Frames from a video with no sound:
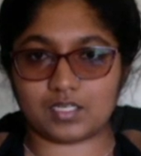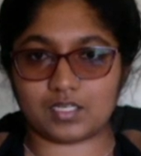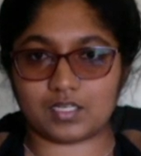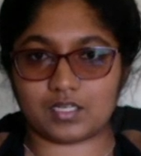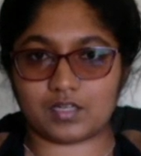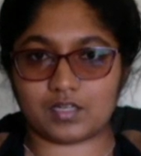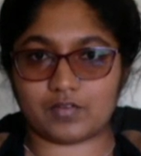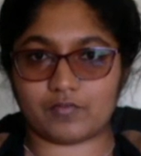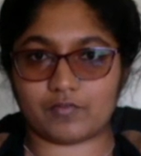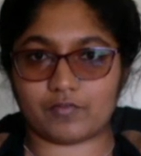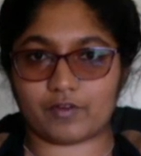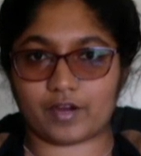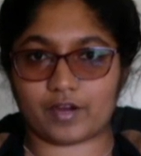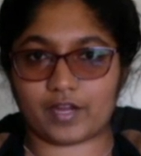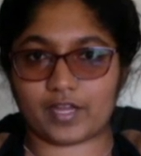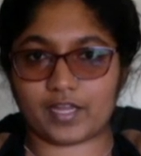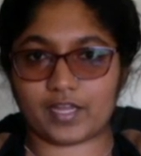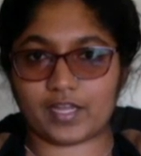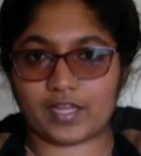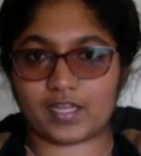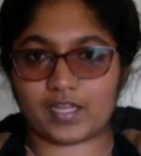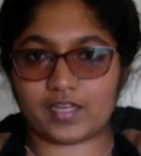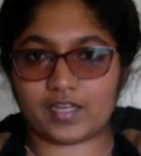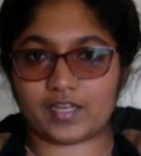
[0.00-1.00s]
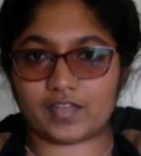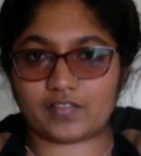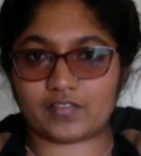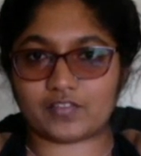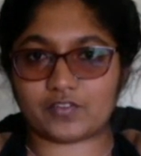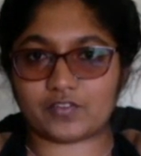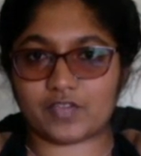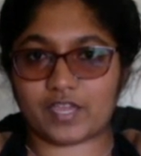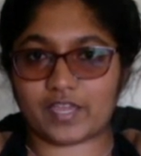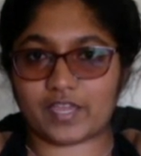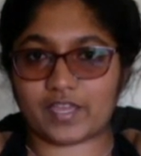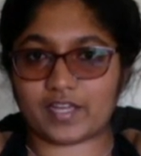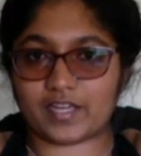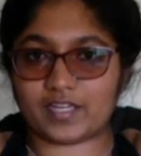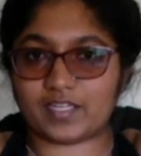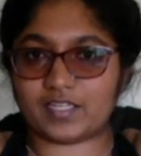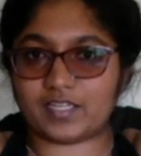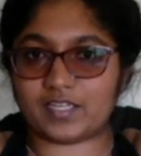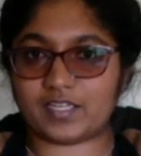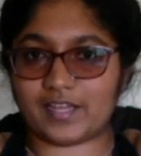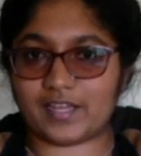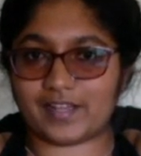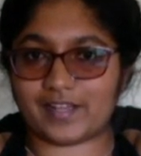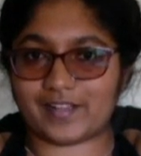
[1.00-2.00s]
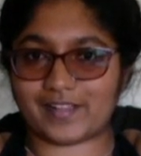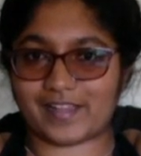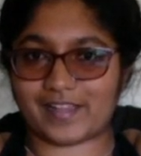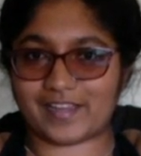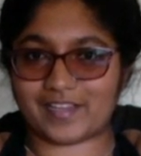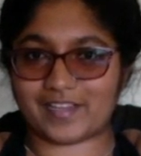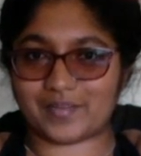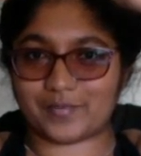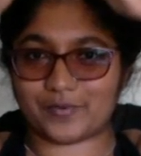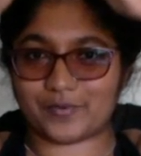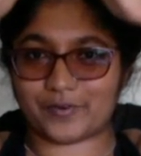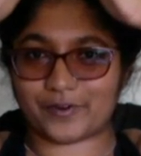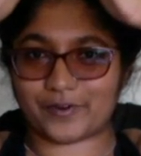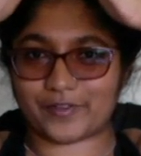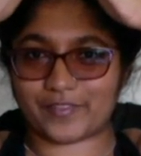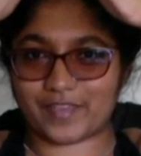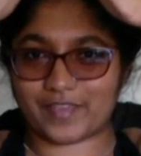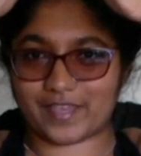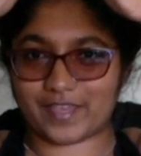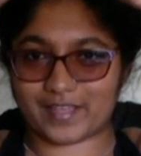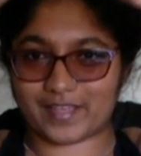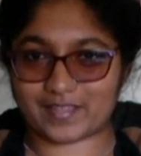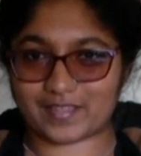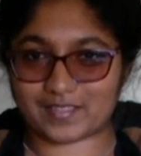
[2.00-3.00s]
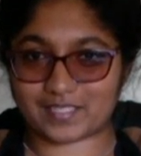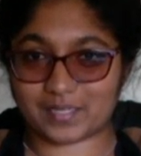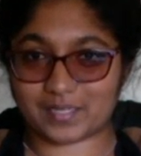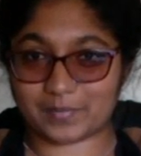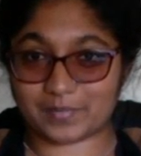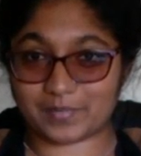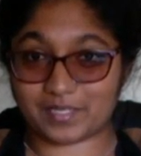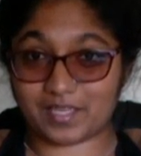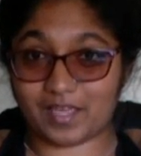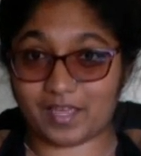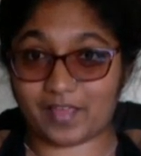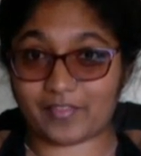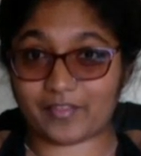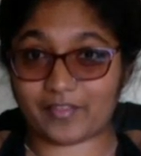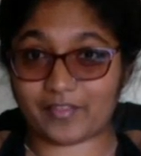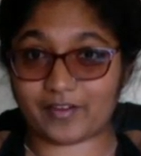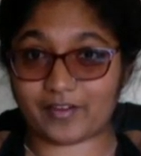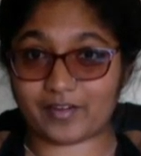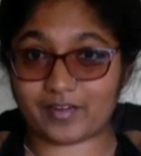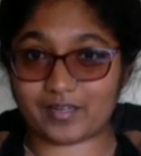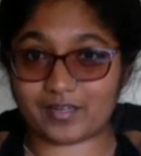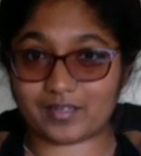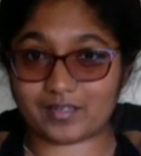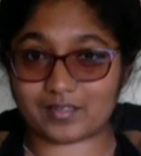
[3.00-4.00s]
And right as you can't inhale anymore, the hands come together.